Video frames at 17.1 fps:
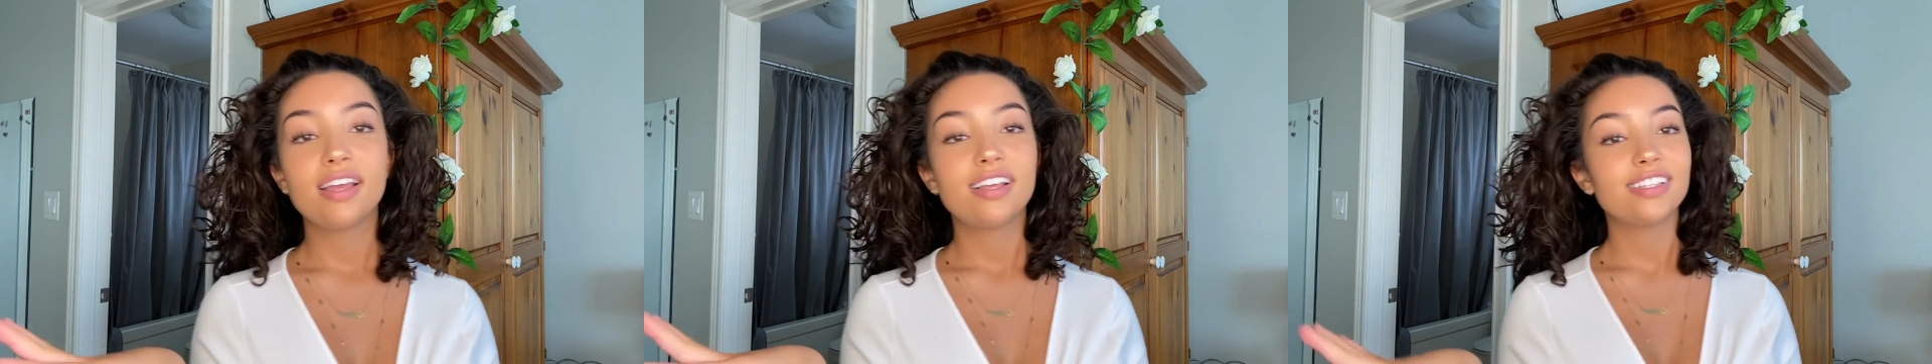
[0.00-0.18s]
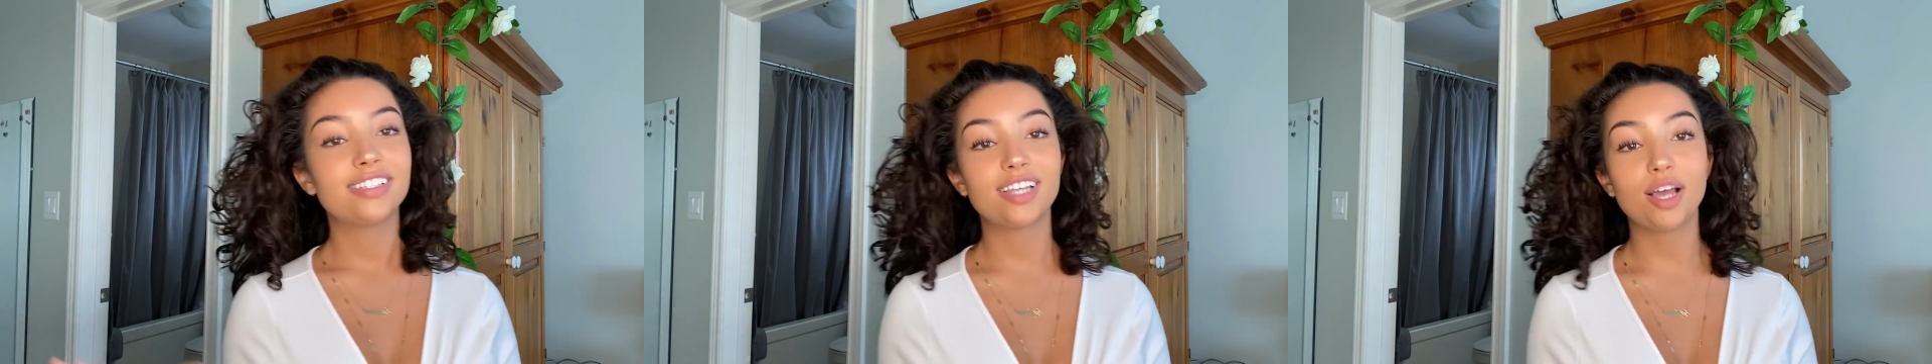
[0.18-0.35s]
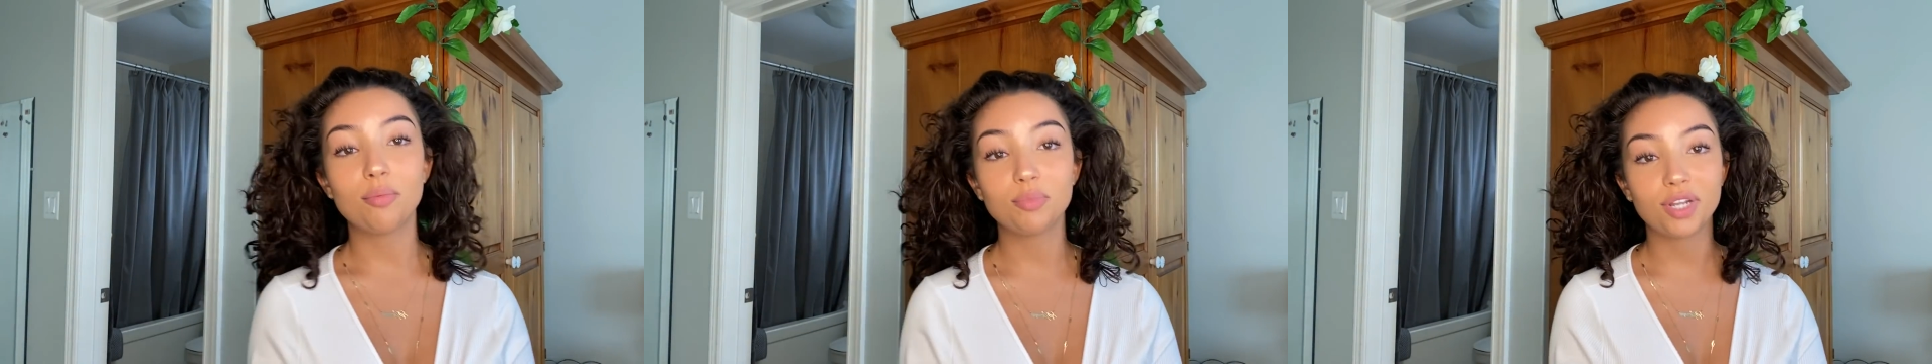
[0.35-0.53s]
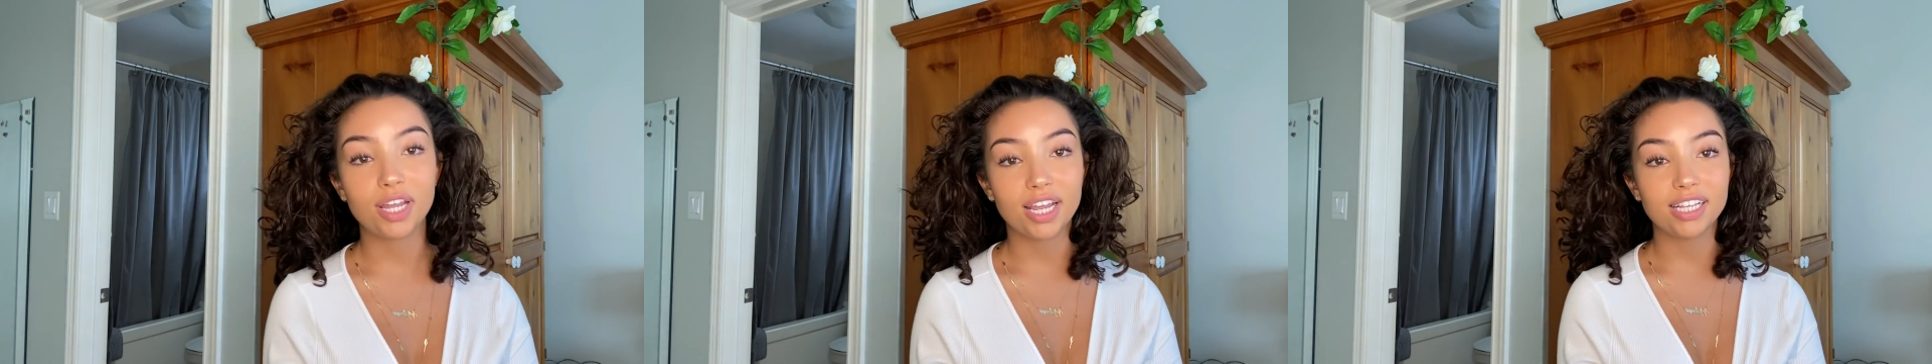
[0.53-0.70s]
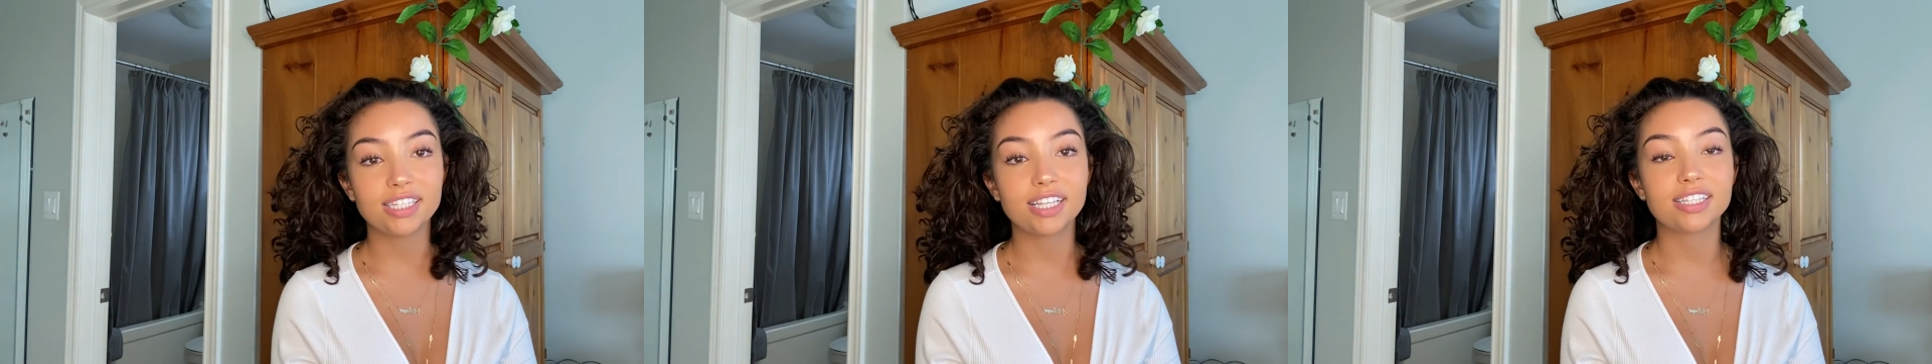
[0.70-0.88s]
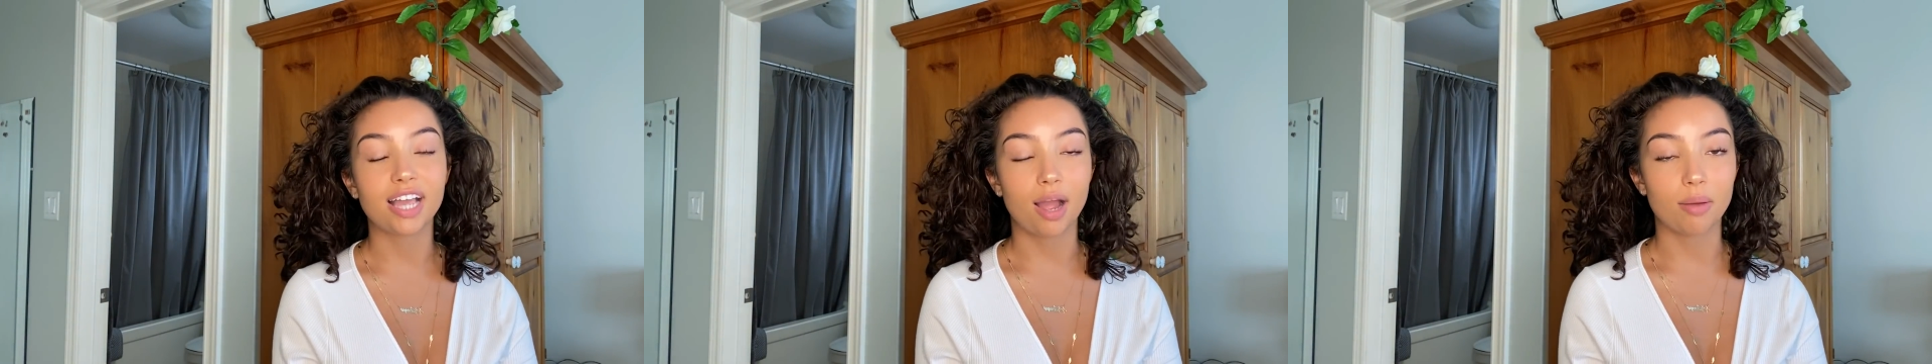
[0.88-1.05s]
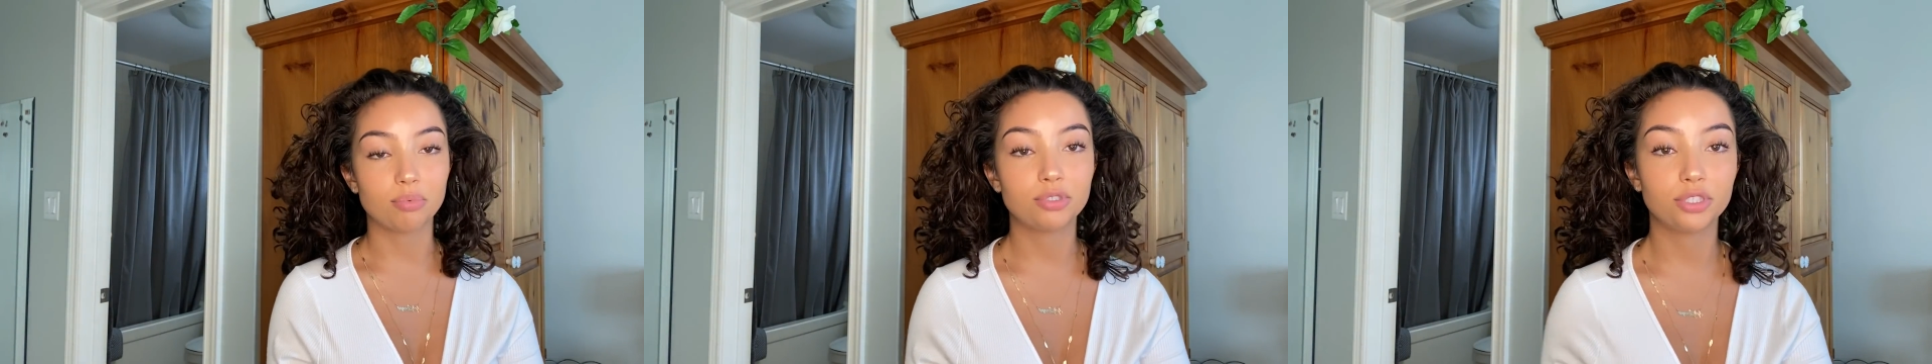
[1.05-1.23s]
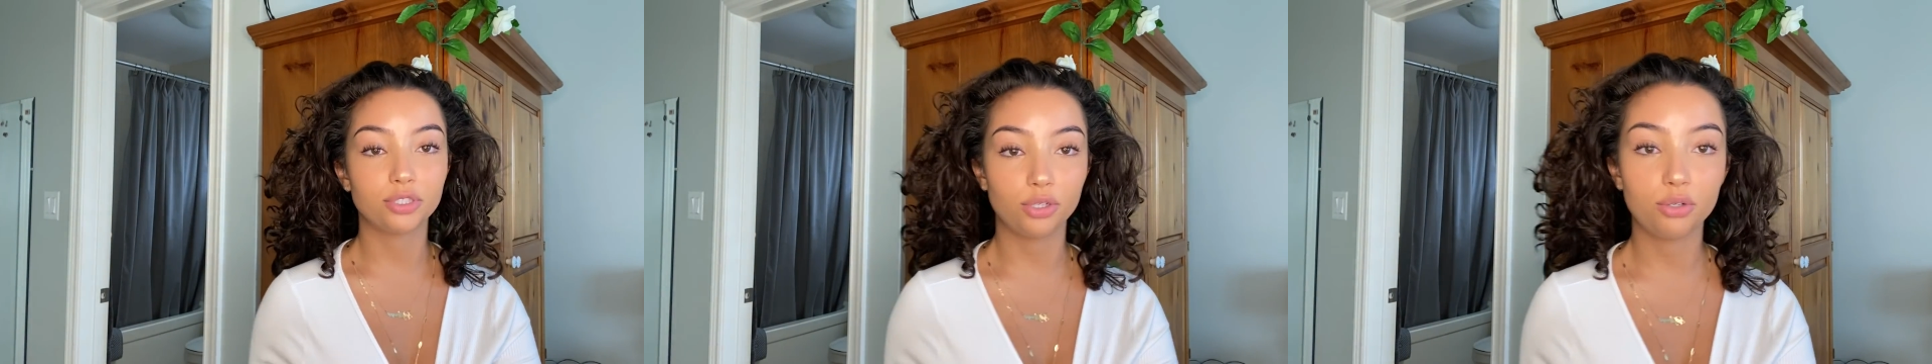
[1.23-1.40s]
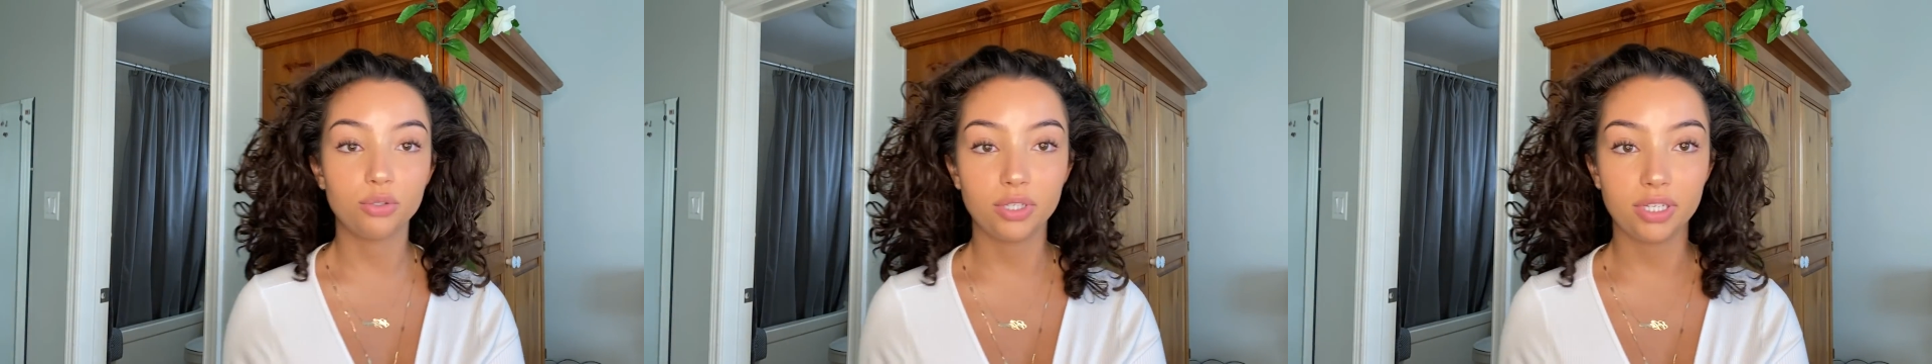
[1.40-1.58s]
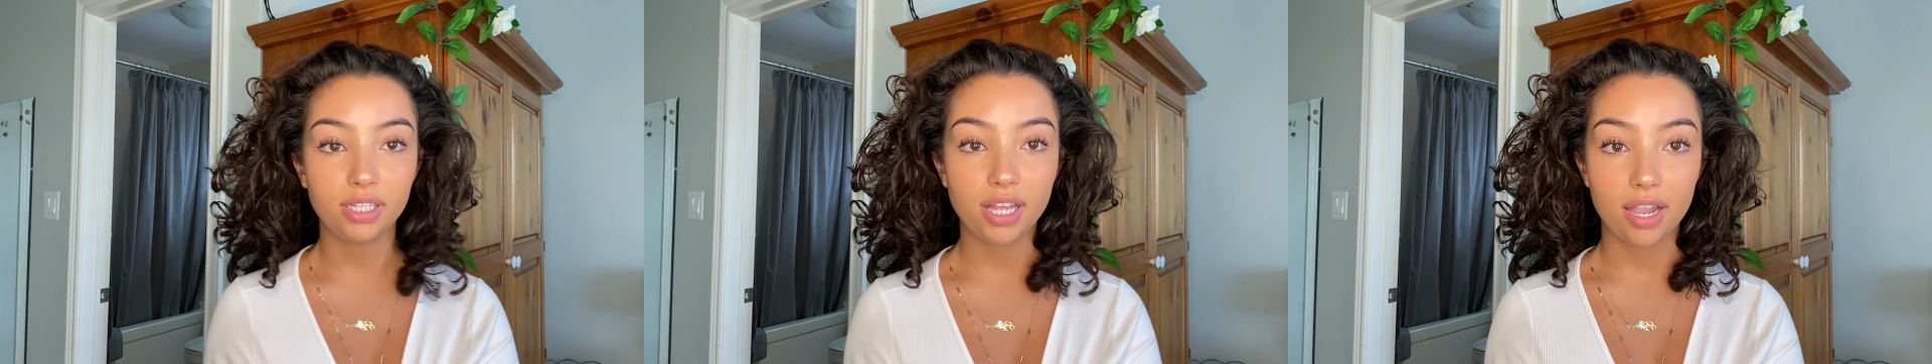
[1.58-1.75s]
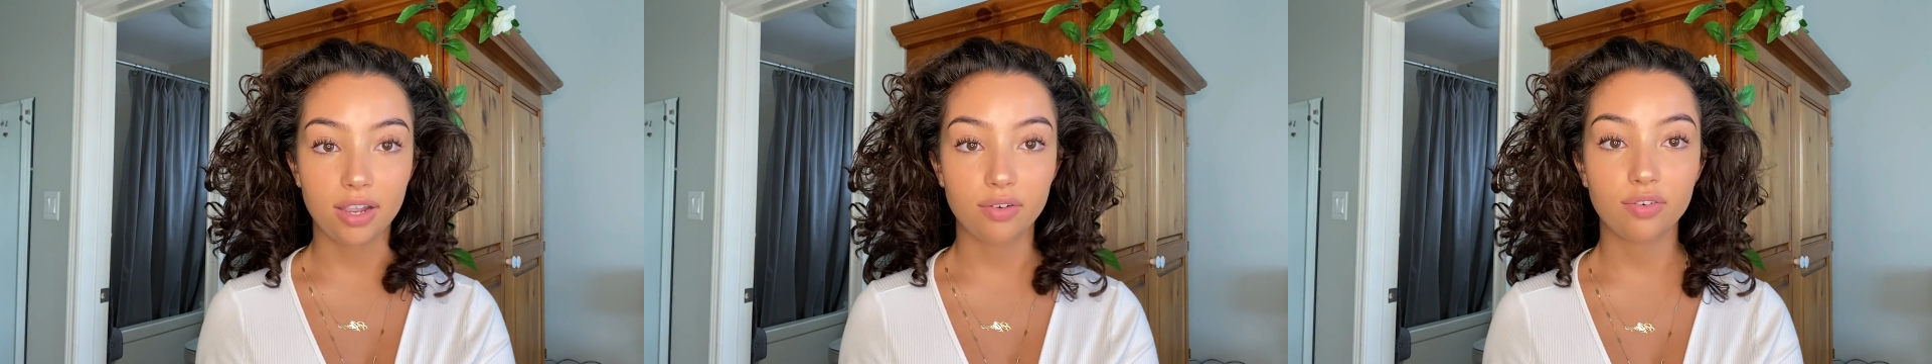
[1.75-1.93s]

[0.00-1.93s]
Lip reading: Some days it's absolutely